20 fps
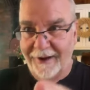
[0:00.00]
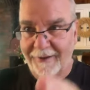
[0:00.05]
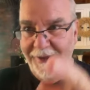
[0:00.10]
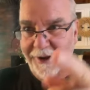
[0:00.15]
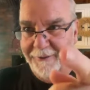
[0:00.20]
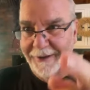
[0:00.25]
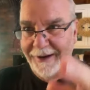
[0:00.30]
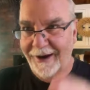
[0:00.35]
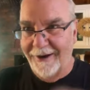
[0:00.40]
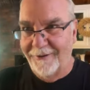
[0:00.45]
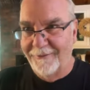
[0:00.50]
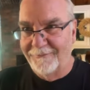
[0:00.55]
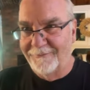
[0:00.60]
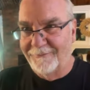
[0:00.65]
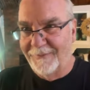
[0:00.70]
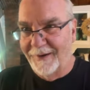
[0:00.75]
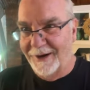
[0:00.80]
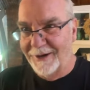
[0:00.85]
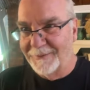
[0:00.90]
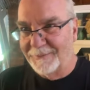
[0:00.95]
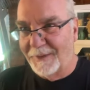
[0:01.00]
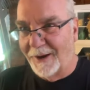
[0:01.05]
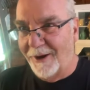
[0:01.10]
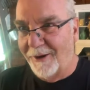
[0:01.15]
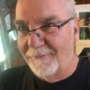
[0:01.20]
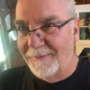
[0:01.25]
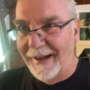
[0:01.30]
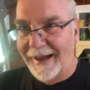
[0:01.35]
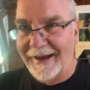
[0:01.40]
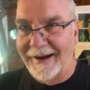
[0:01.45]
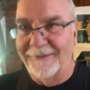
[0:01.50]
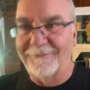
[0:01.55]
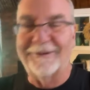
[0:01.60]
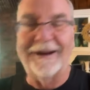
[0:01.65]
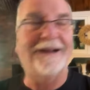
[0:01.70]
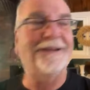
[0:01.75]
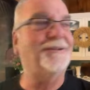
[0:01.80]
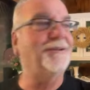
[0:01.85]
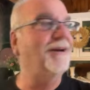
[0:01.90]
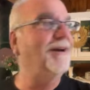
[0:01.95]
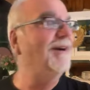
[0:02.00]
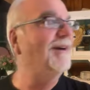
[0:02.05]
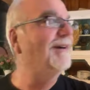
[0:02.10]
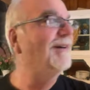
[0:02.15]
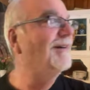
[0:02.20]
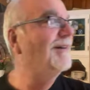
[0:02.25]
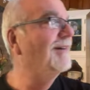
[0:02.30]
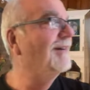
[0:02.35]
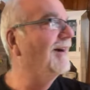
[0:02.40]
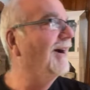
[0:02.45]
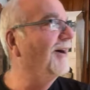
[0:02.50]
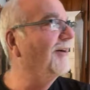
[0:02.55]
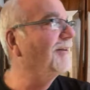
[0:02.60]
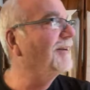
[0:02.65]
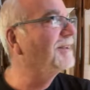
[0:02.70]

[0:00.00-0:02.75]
Oh, there we go. There's Paul. Man, I'm glad you're here.